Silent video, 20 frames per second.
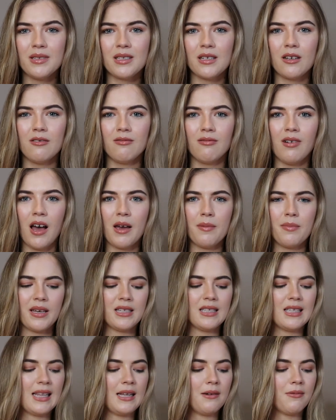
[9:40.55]
so I
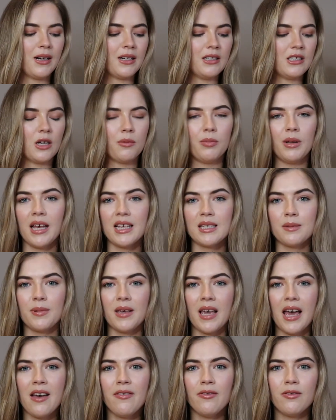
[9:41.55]
basically wear double
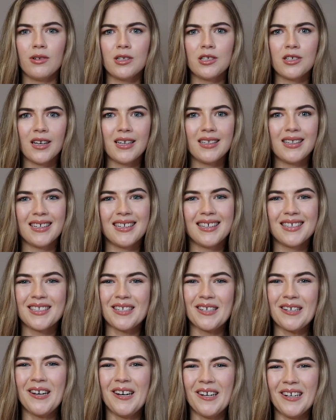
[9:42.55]
SPF, which I think is
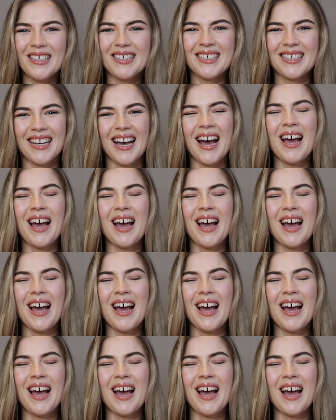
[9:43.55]
good.